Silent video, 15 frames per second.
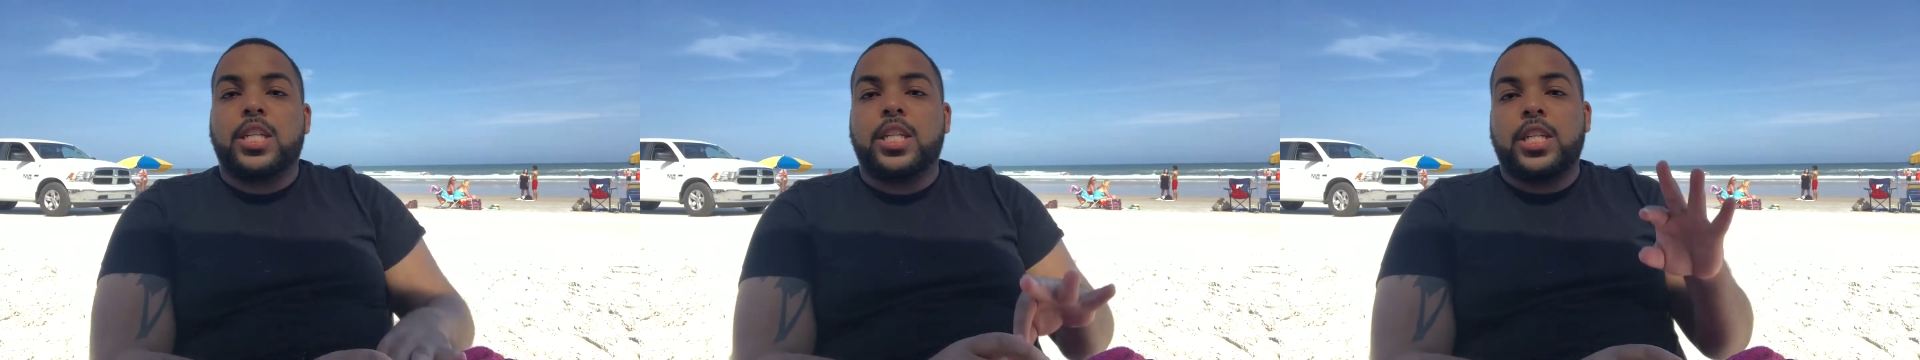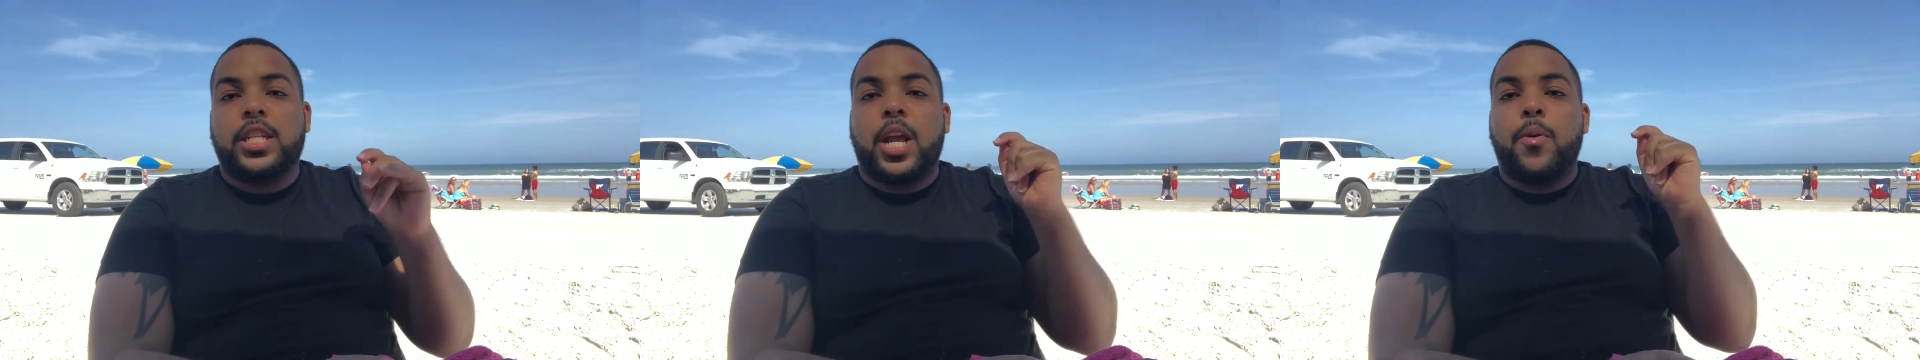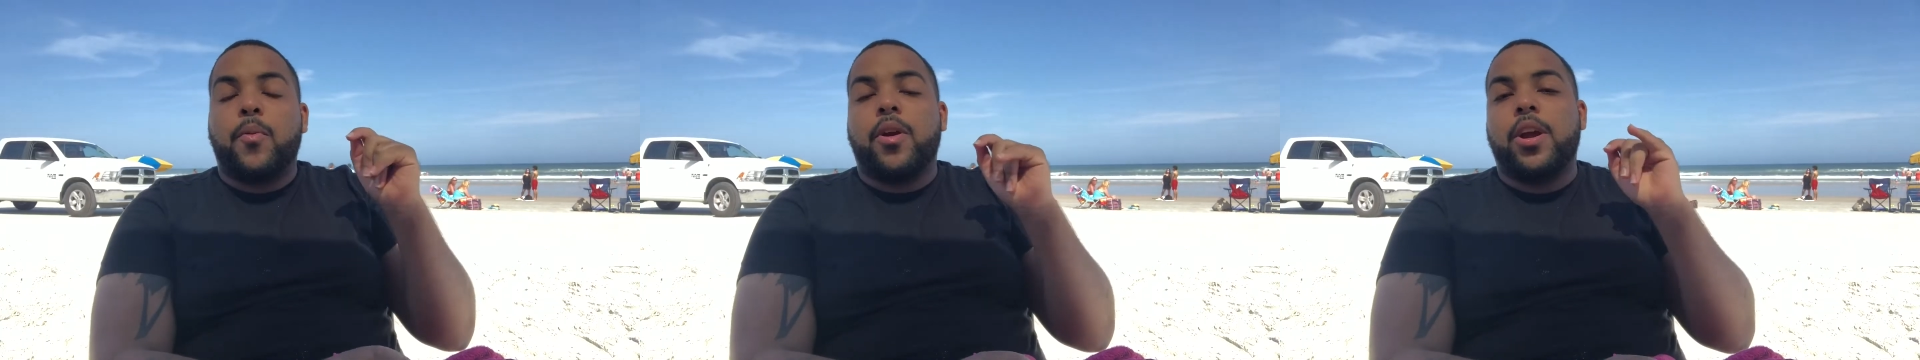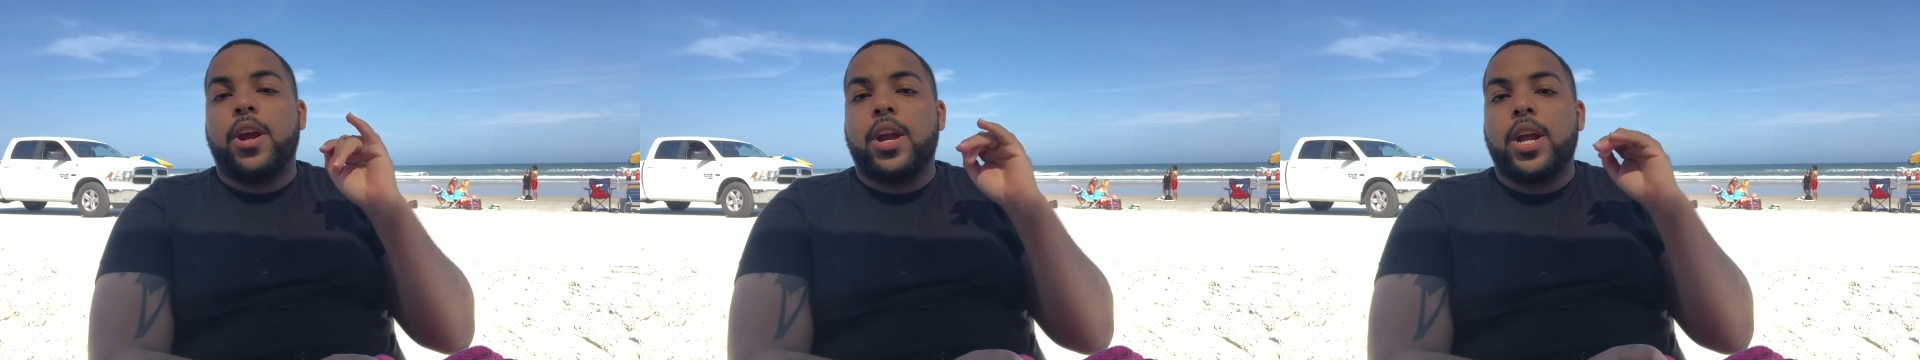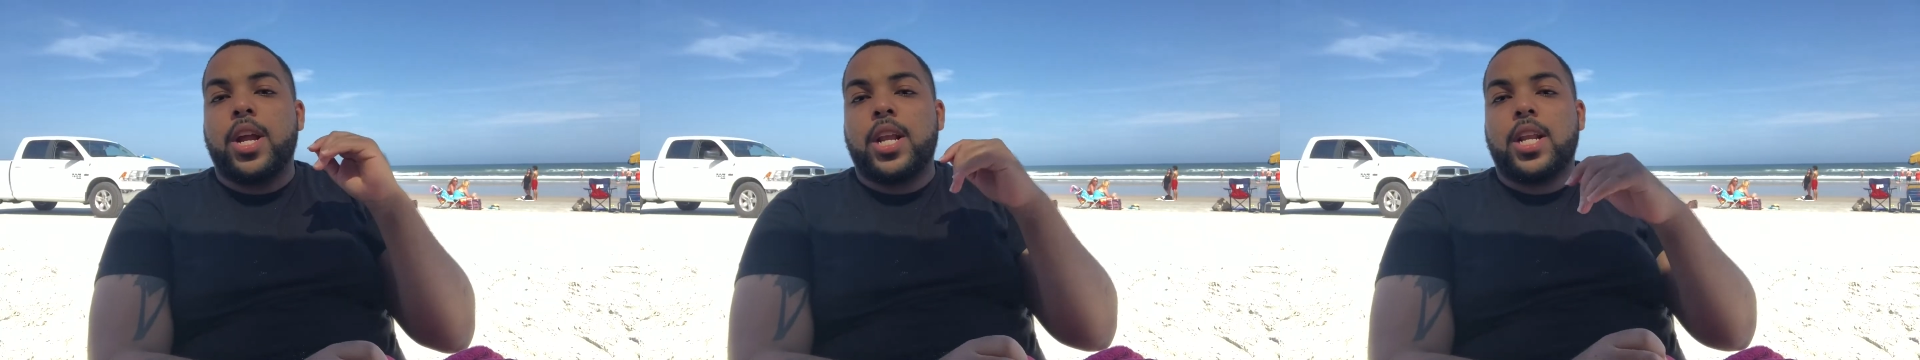and they
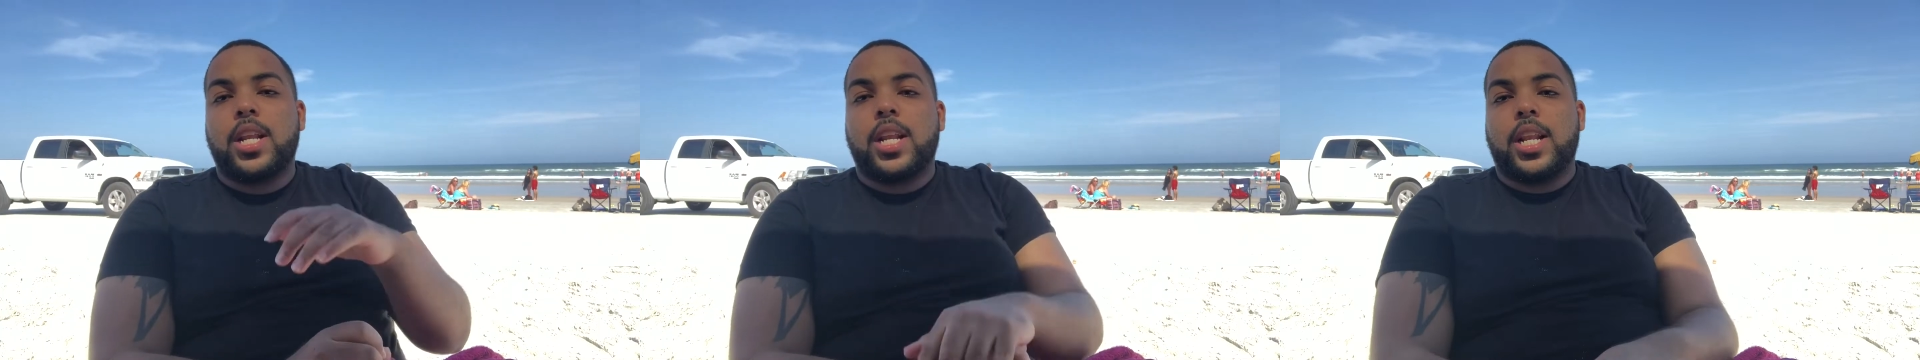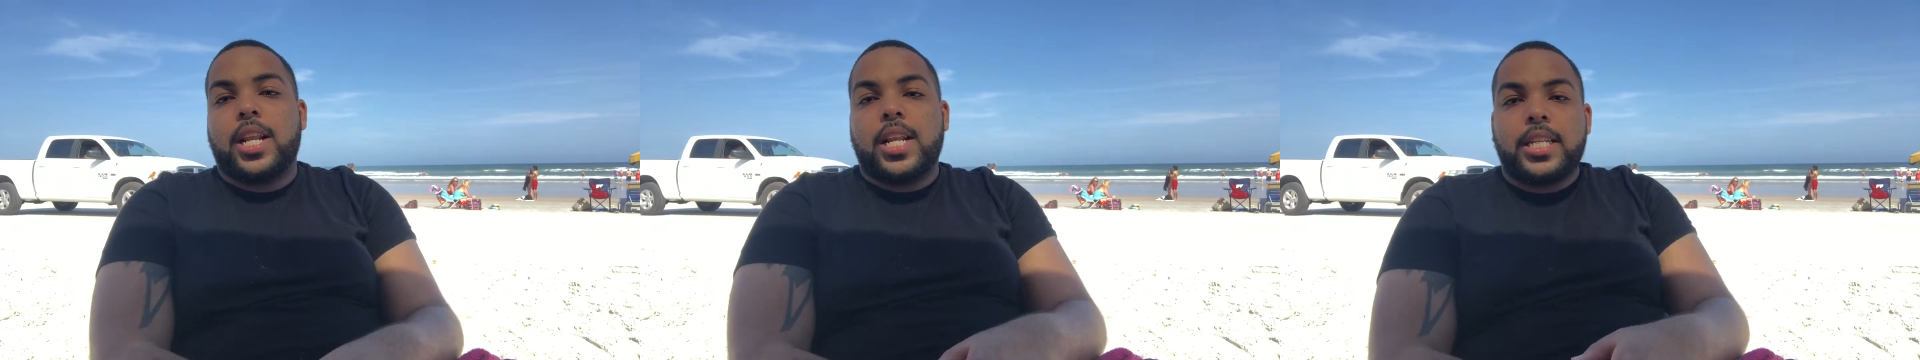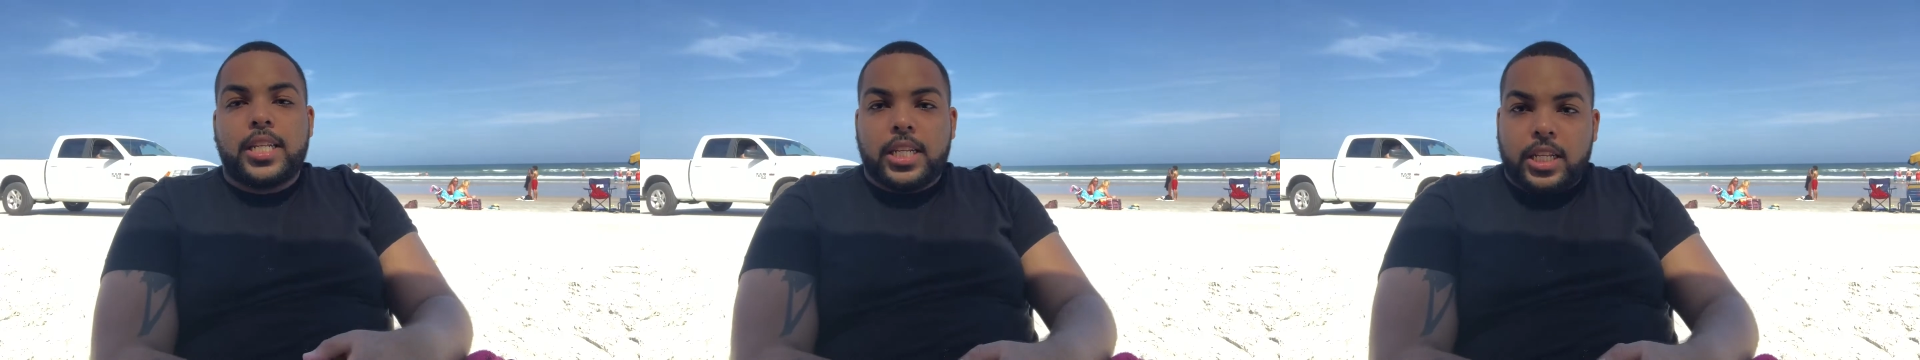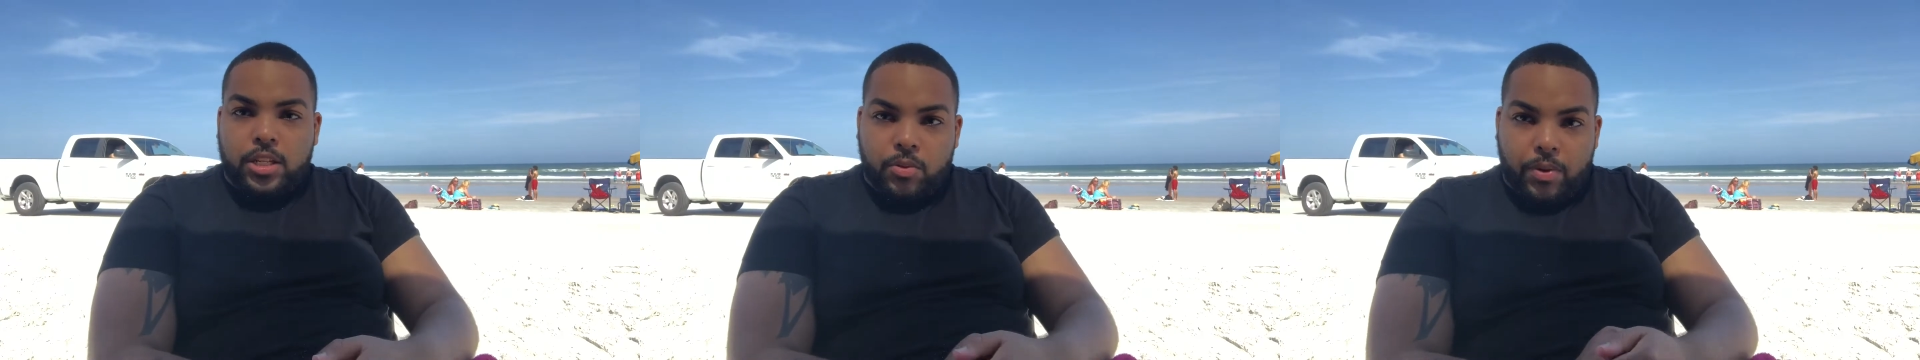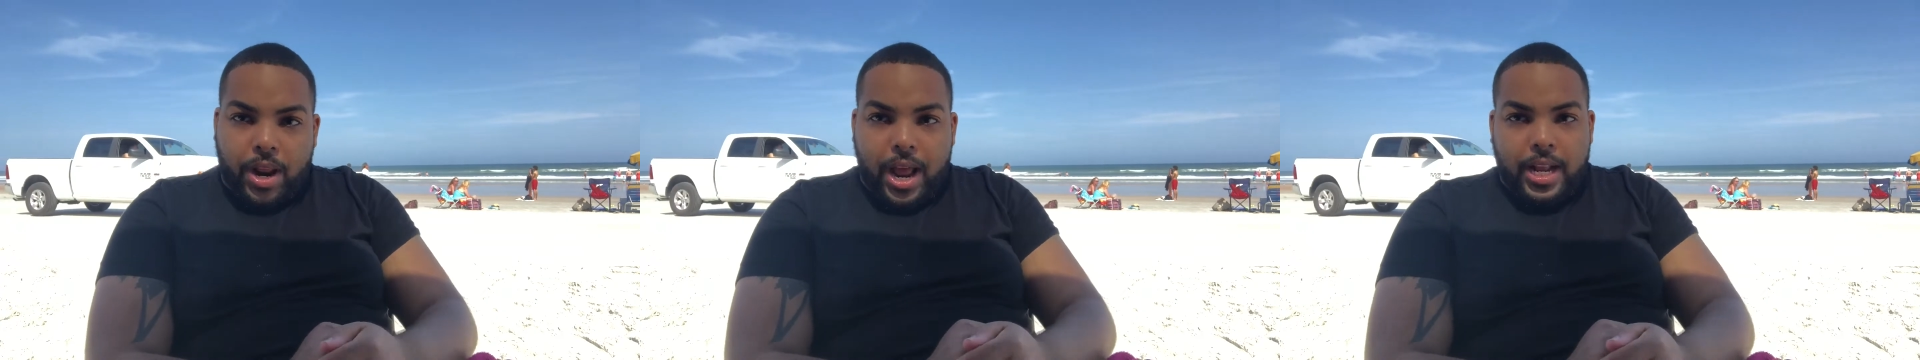weren't listening
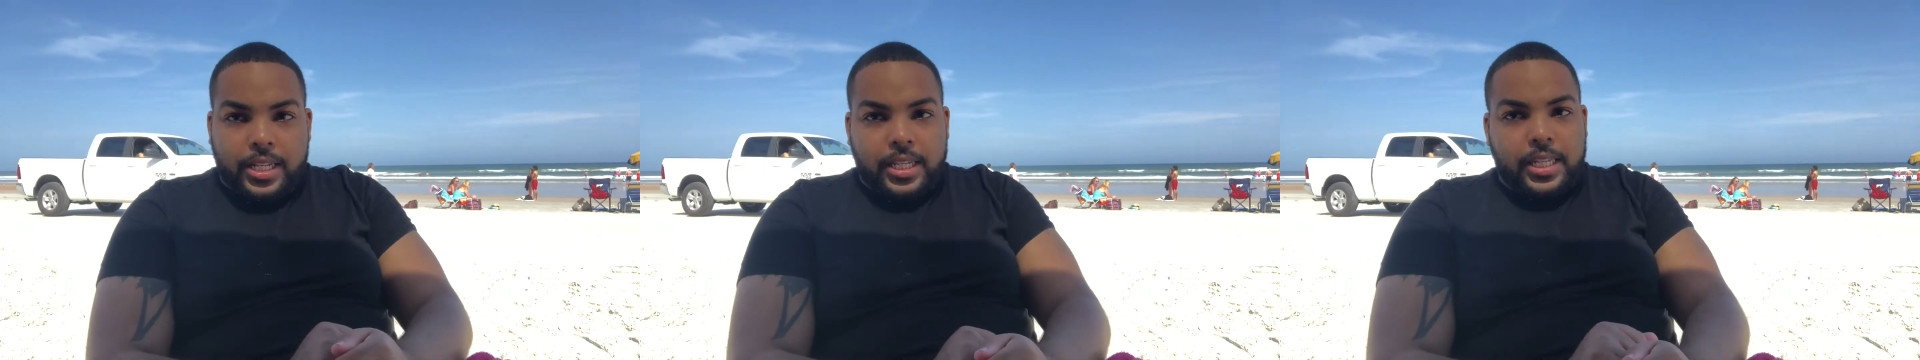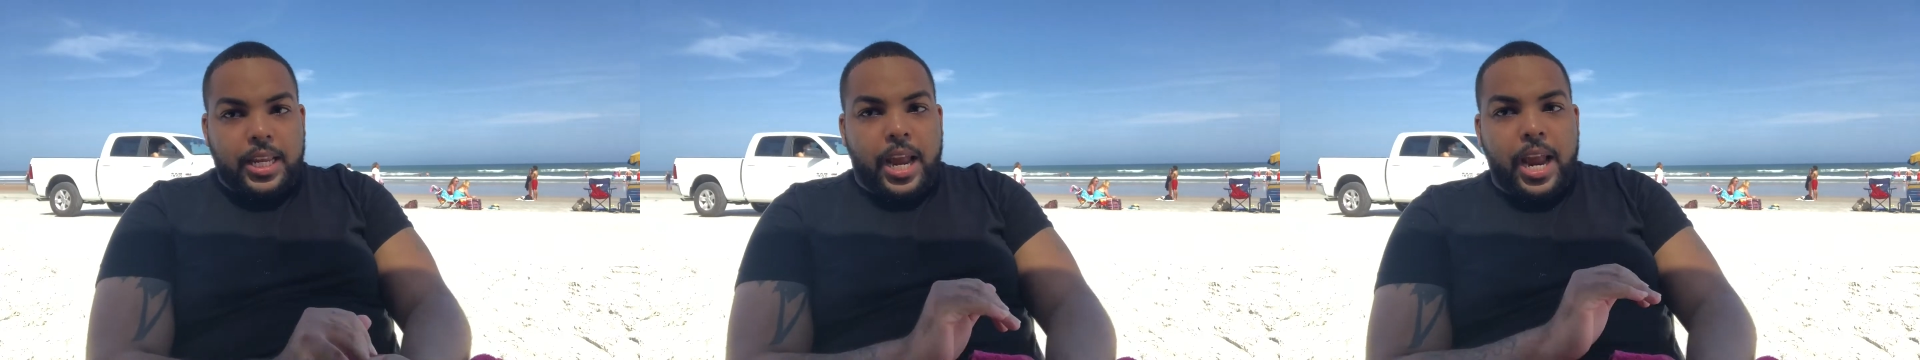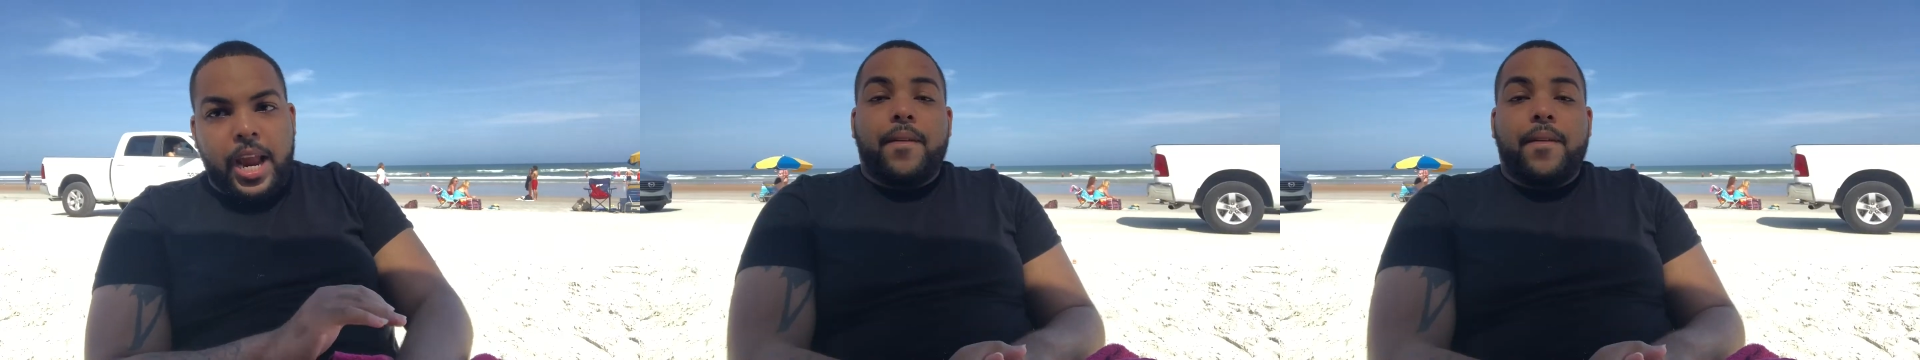to what I had to say.